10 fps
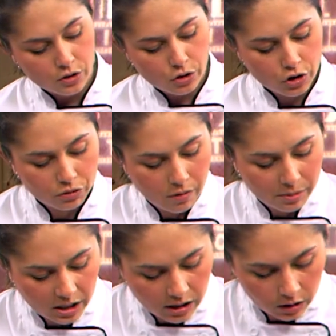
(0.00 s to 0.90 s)
So just
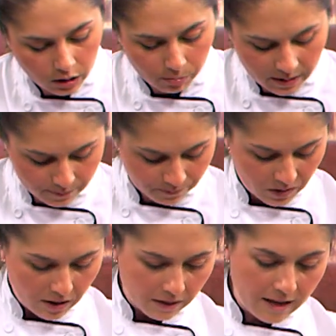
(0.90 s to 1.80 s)
rubbing it in a little bit.
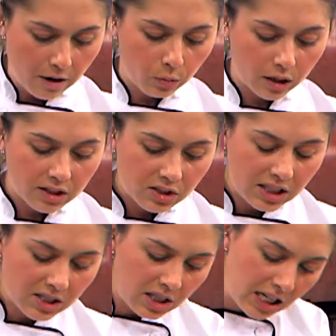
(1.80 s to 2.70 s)
Then we're gonna
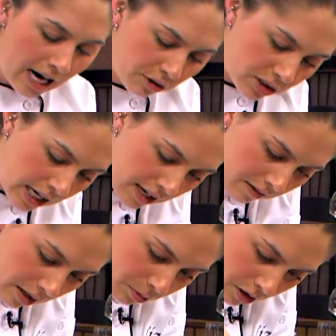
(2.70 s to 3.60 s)
season the outside of our